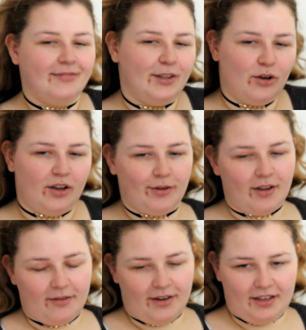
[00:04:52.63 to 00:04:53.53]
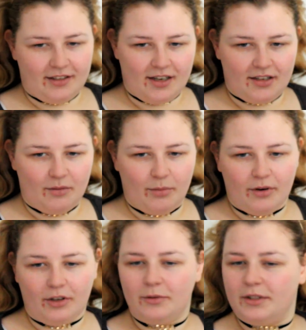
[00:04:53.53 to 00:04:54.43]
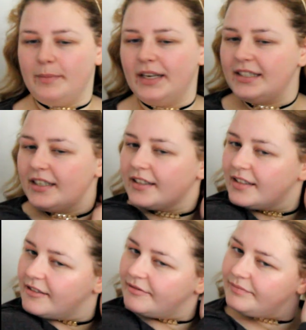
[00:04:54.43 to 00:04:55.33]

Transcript: No, I don't have any Tanya Burr cosmetics.